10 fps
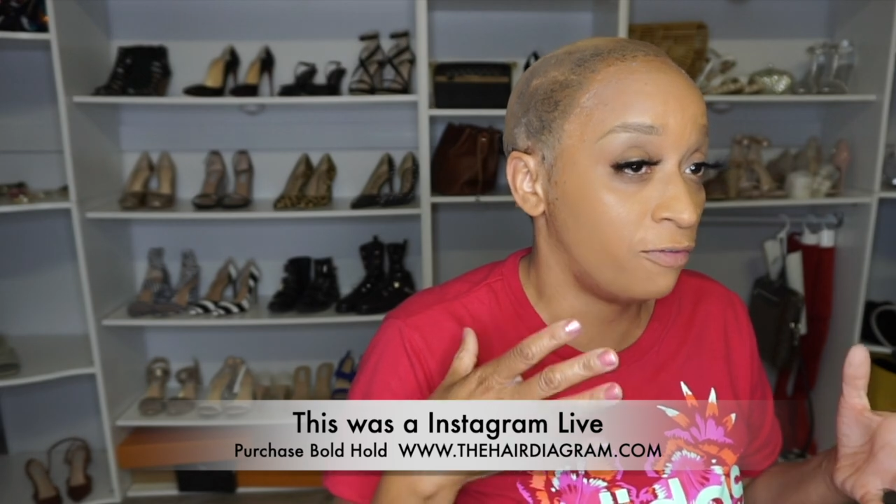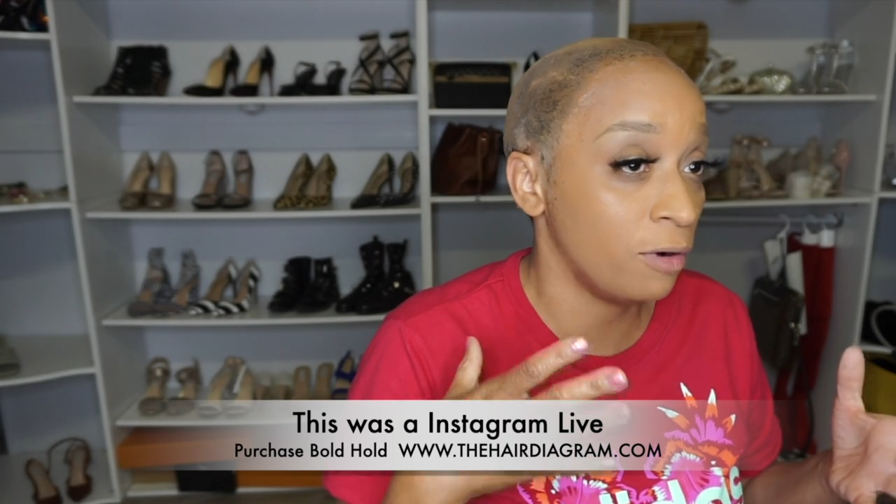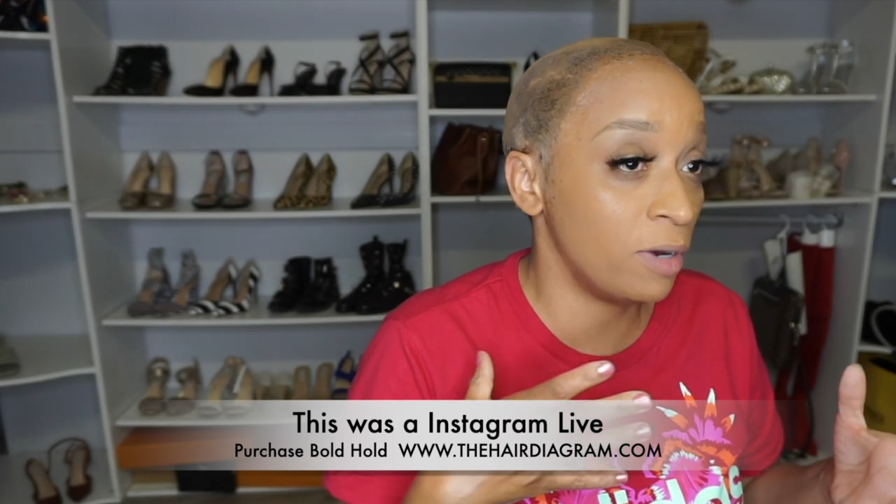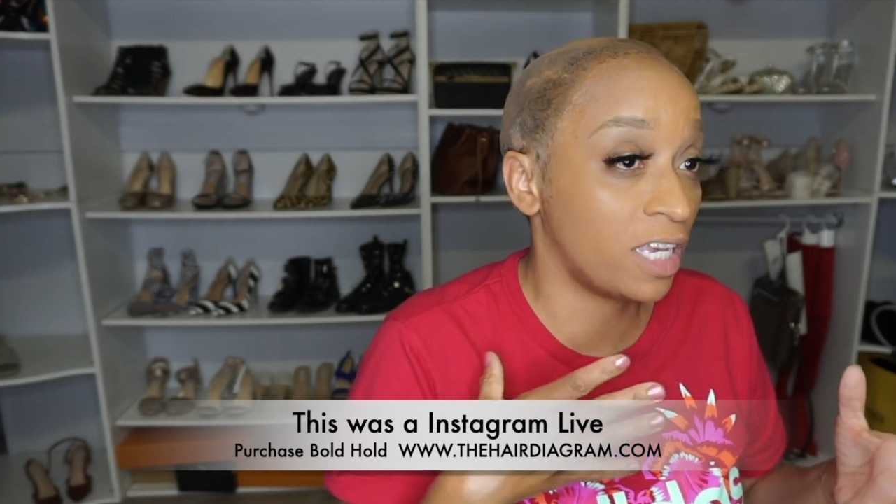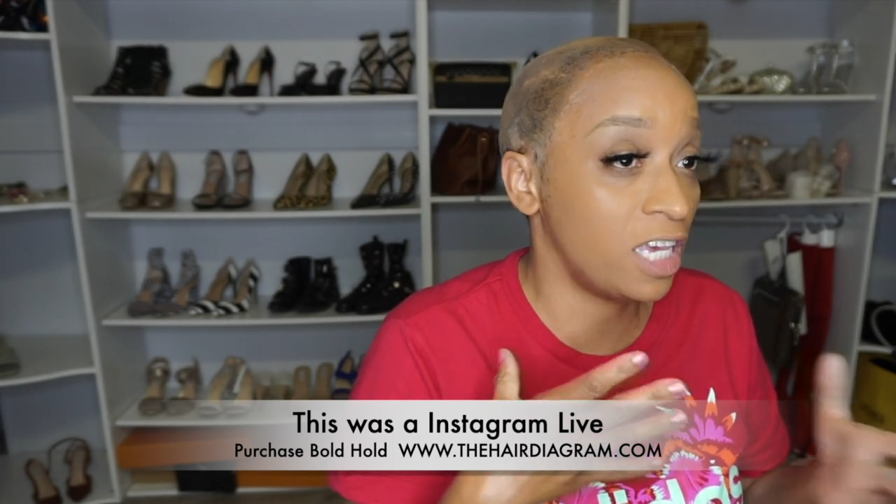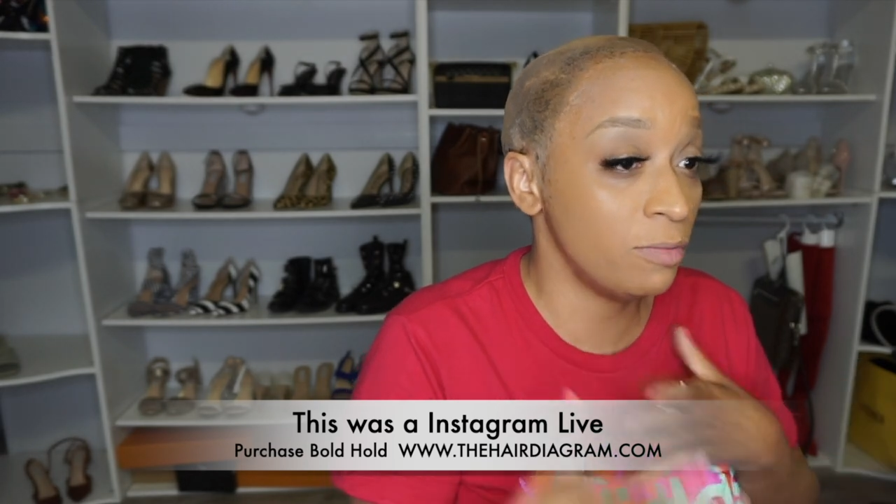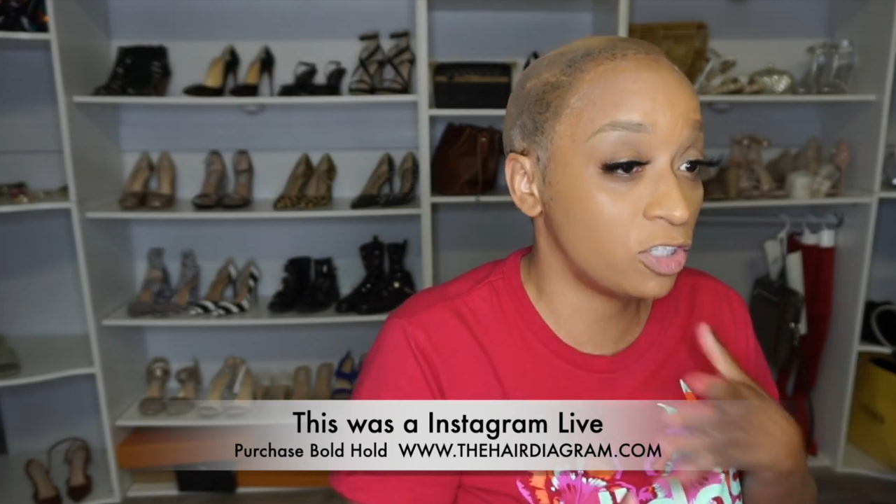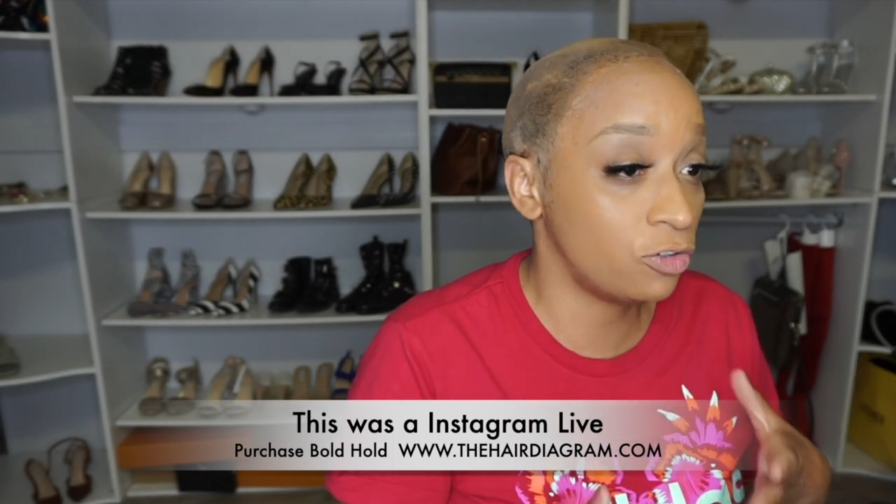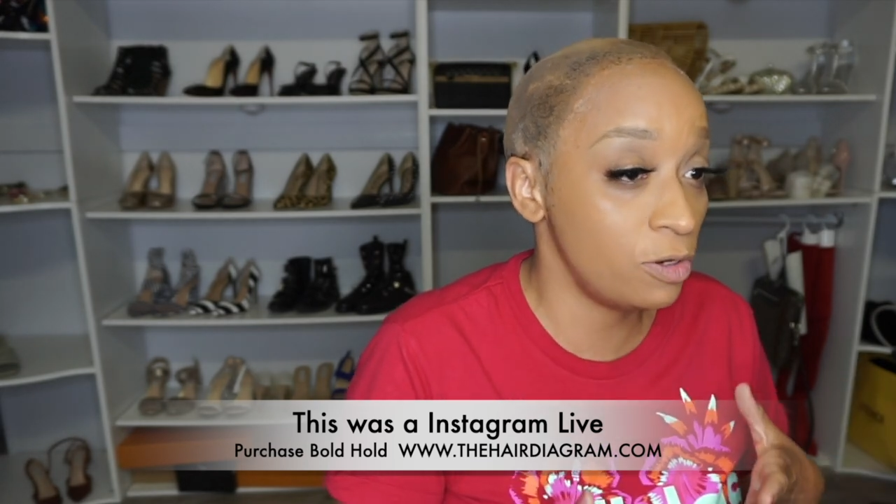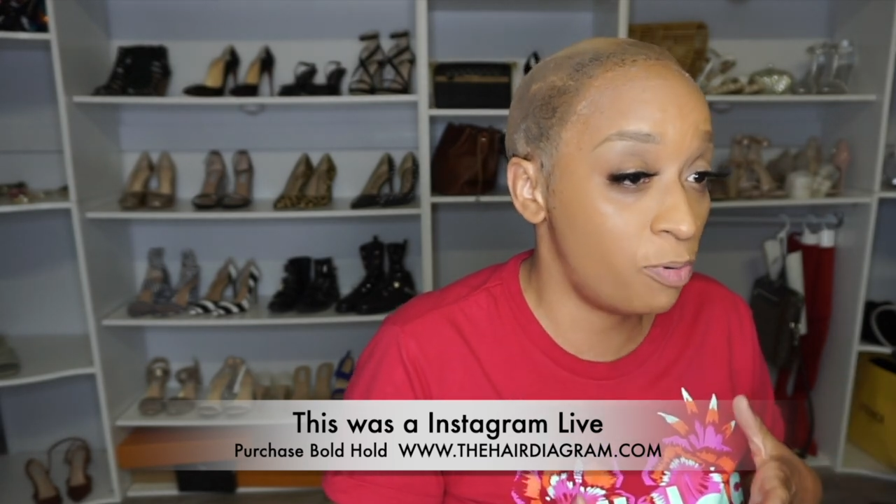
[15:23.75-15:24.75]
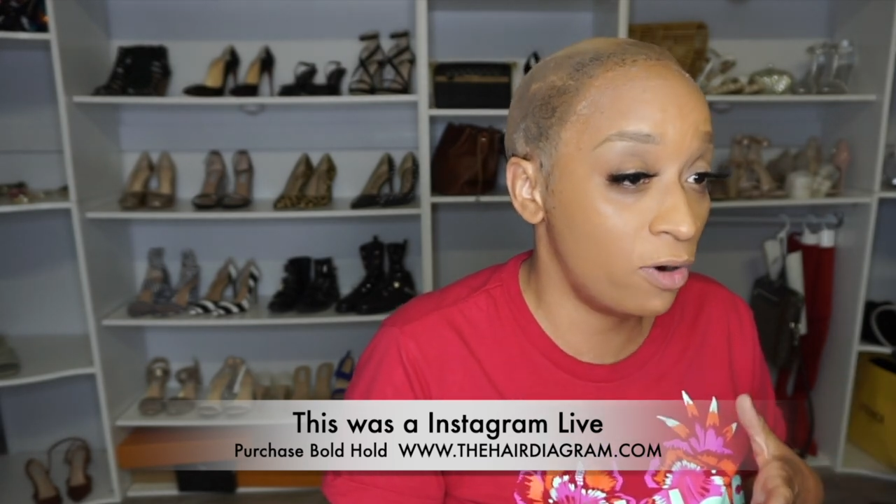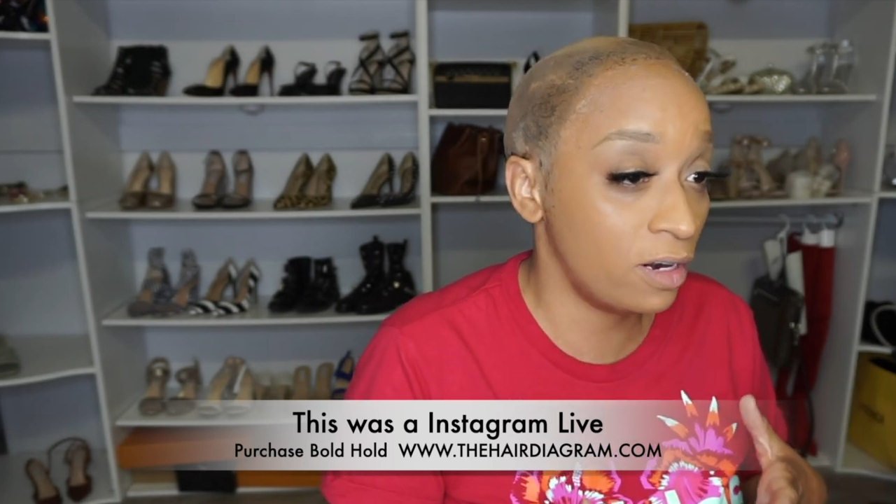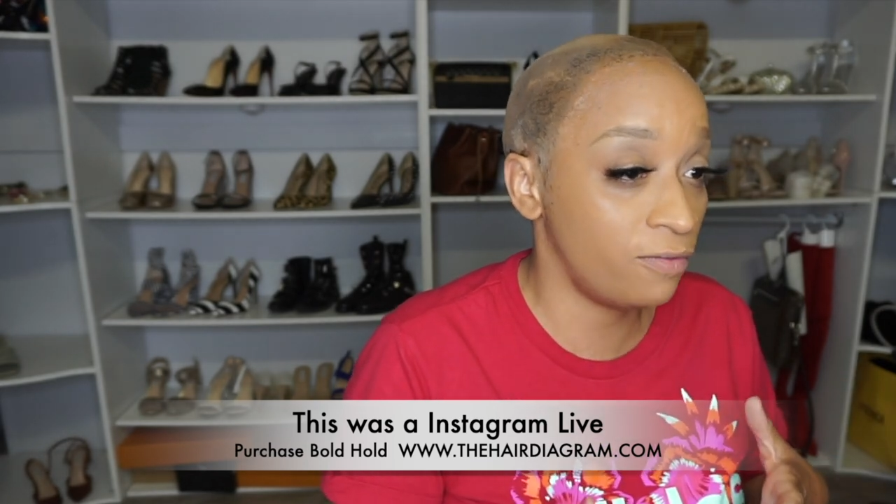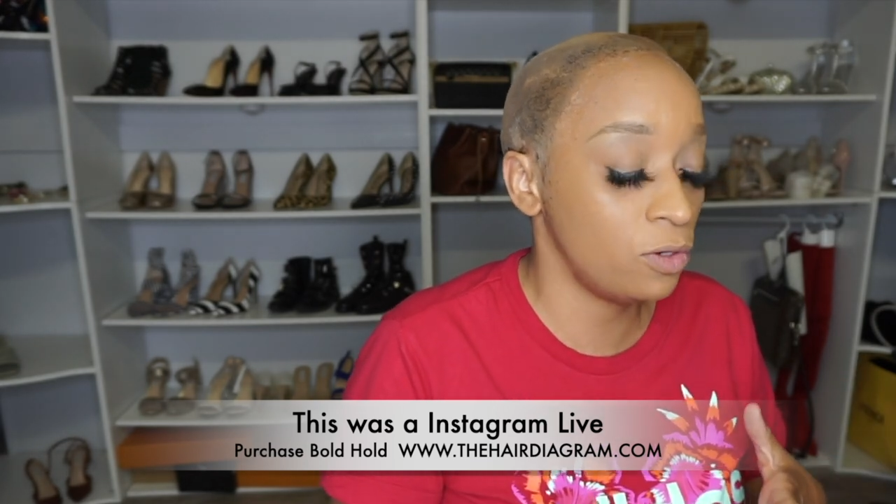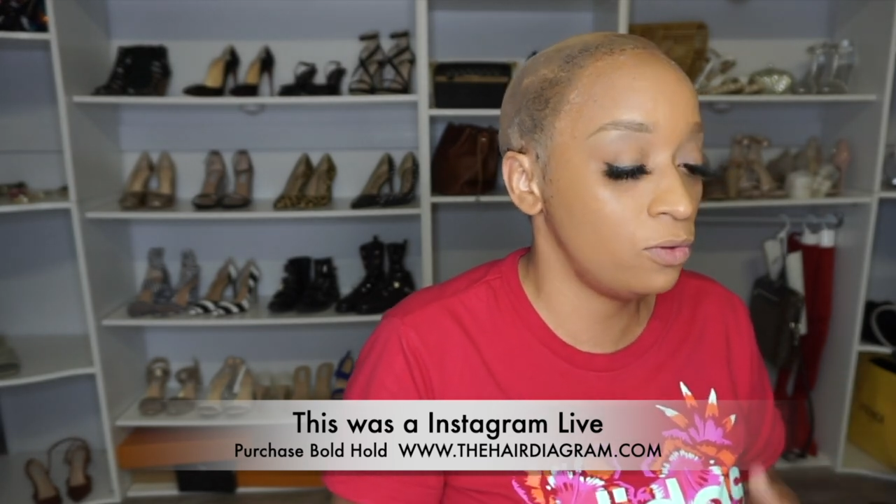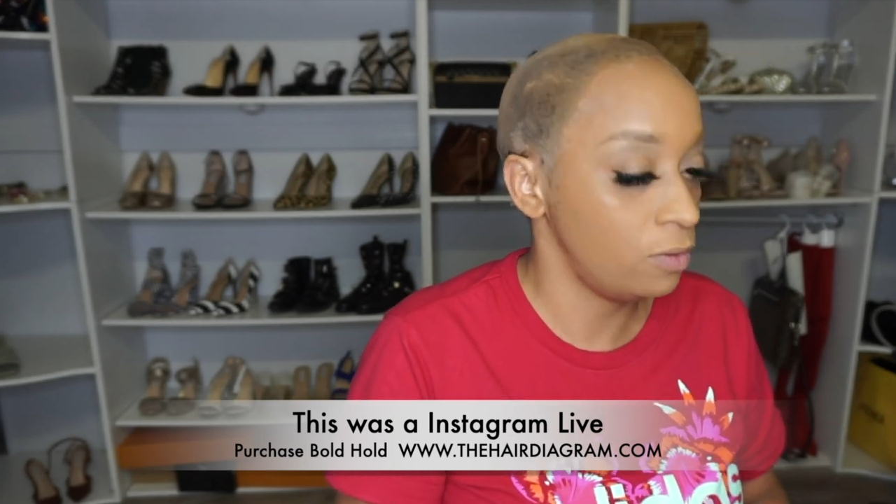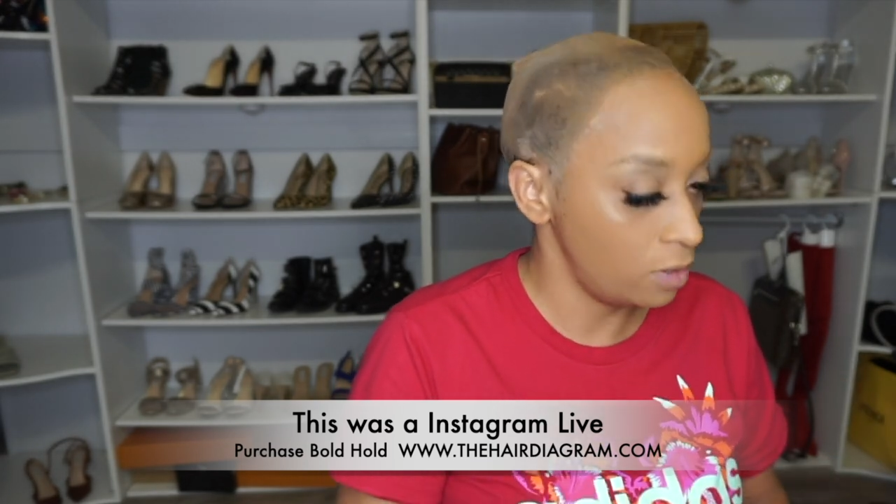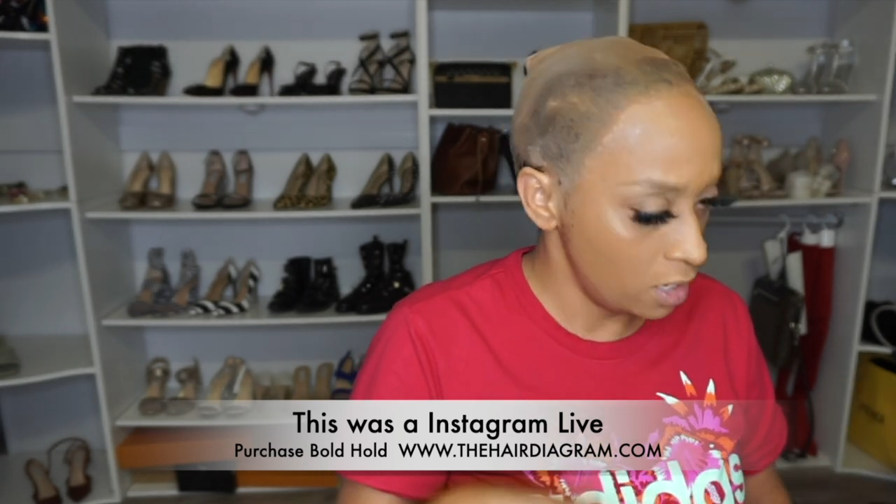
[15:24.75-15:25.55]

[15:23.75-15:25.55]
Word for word: from a chemistry point of view,